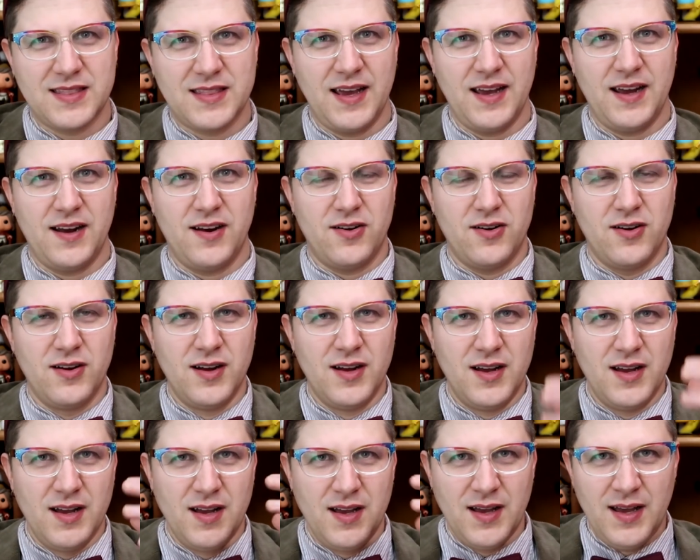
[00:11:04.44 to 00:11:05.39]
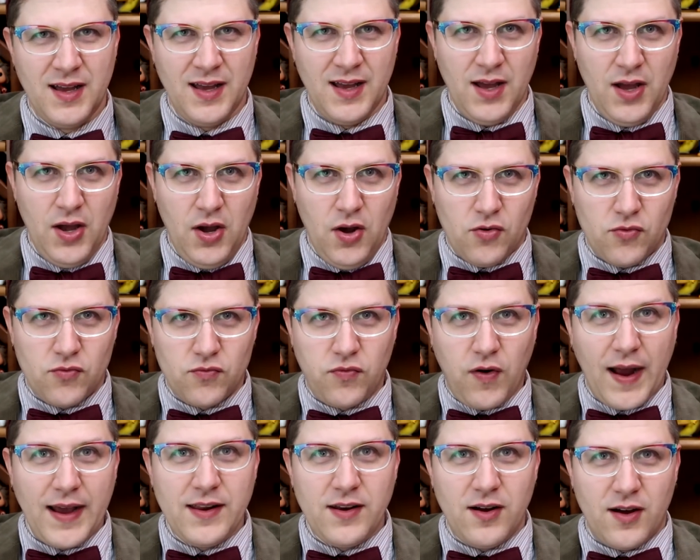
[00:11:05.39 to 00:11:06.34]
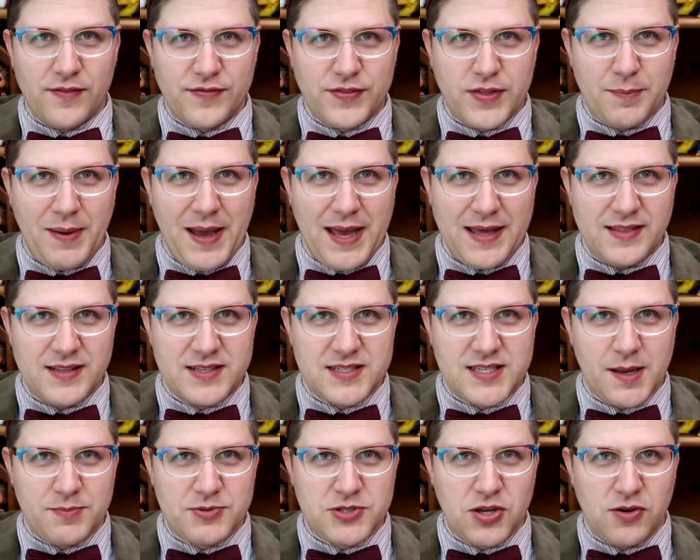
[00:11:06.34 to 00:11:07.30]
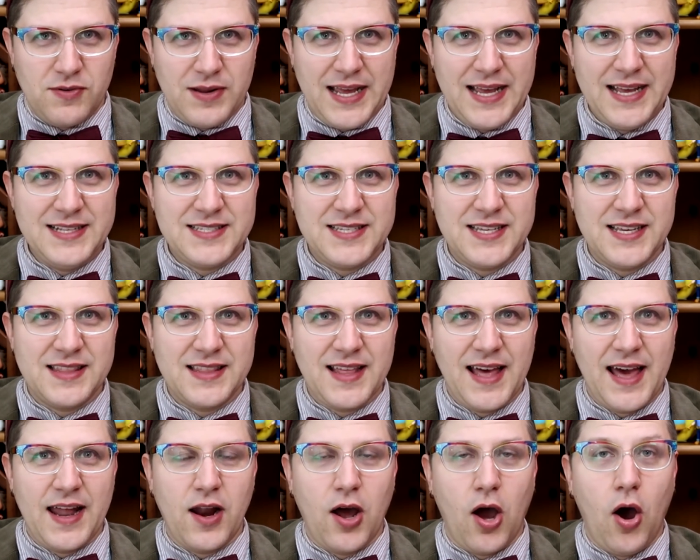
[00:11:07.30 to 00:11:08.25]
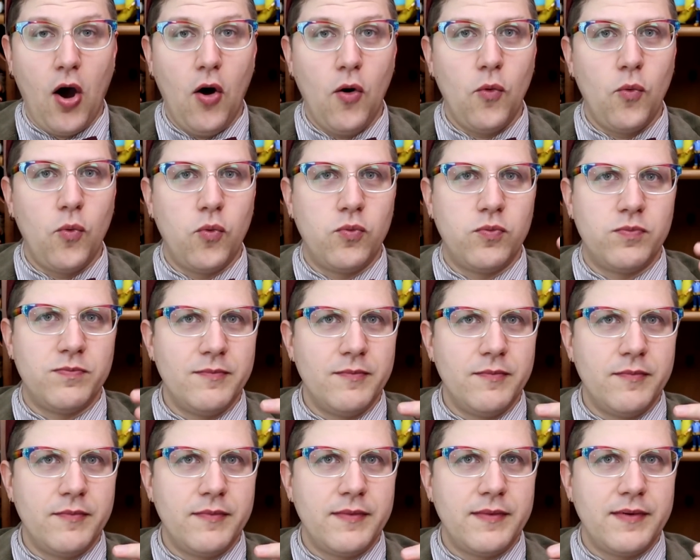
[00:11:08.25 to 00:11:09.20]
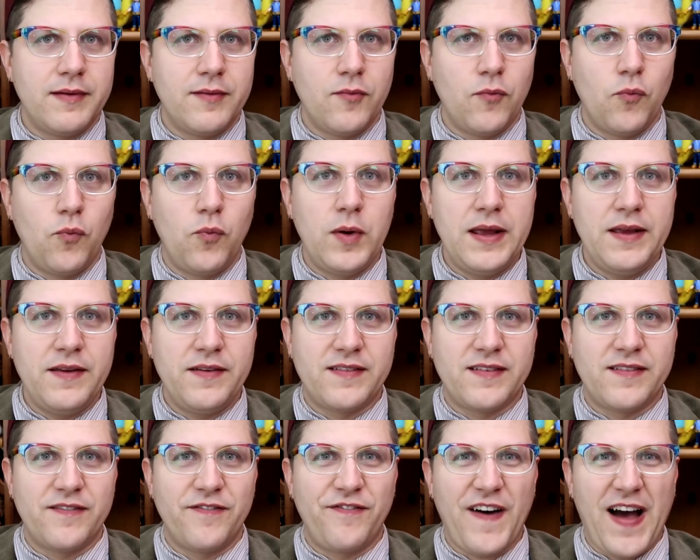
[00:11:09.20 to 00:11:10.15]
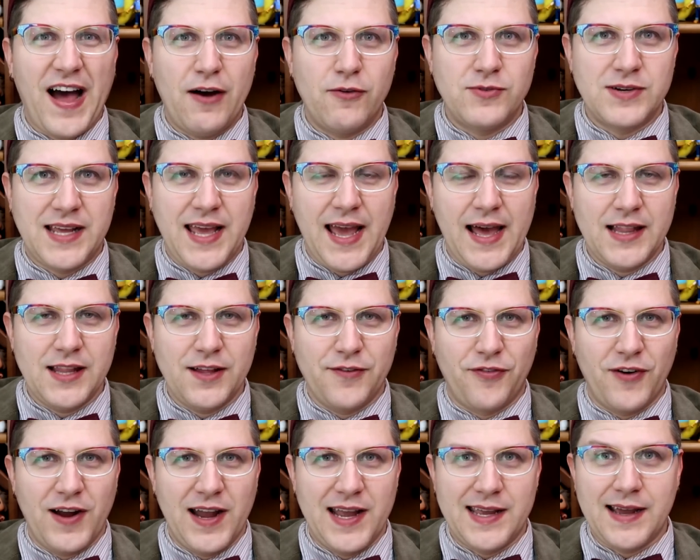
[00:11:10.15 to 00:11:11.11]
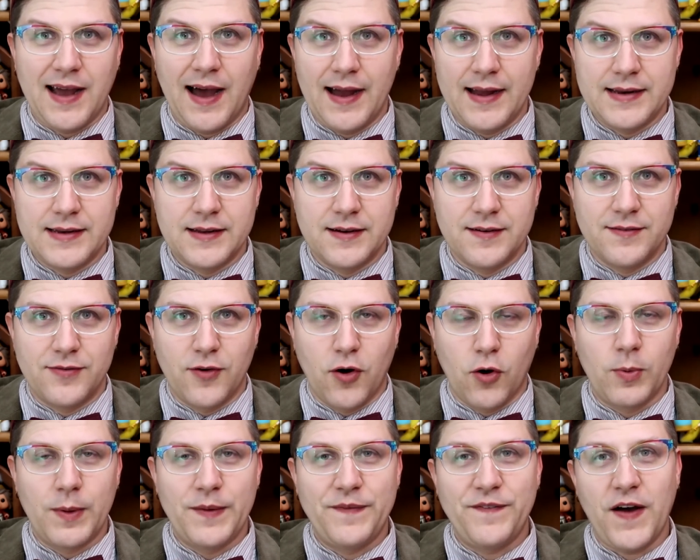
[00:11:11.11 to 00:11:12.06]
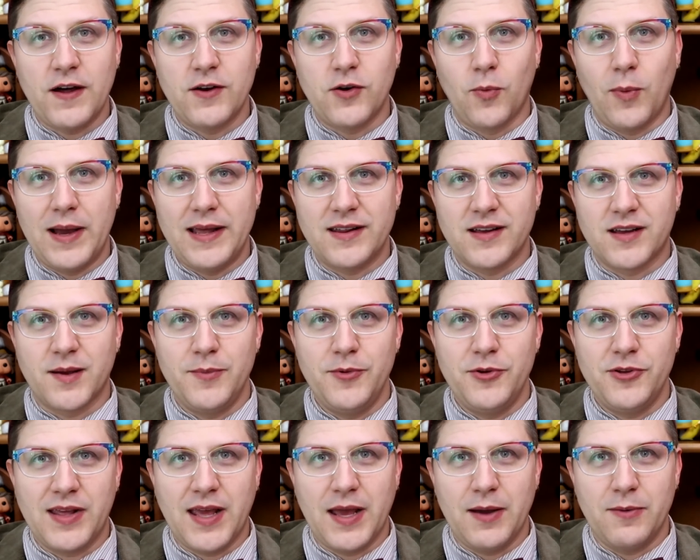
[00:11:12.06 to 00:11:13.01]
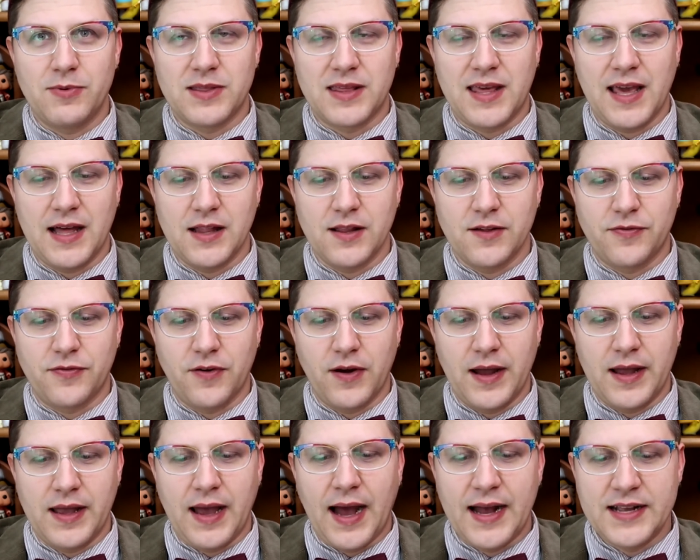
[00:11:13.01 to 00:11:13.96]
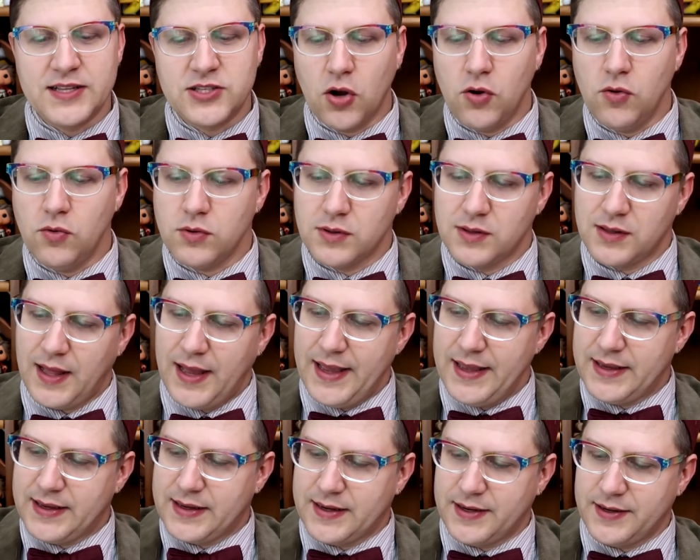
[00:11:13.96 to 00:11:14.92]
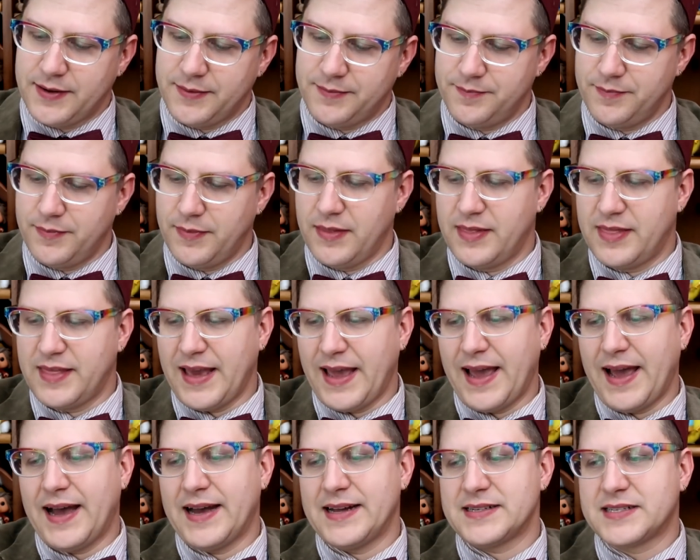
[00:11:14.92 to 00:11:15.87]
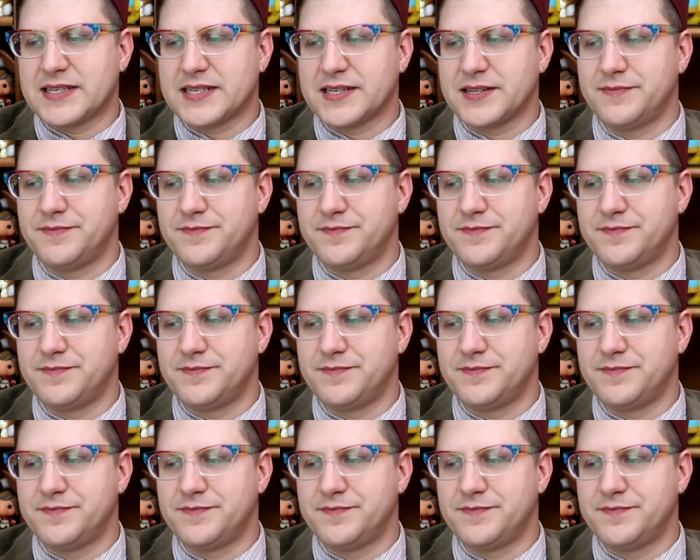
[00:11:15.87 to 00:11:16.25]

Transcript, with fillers: they're right off the bat in this episode hinting that, oh, we found Gallifrey, kind of, or we found a way to communicate with Gallifrey. I don't like that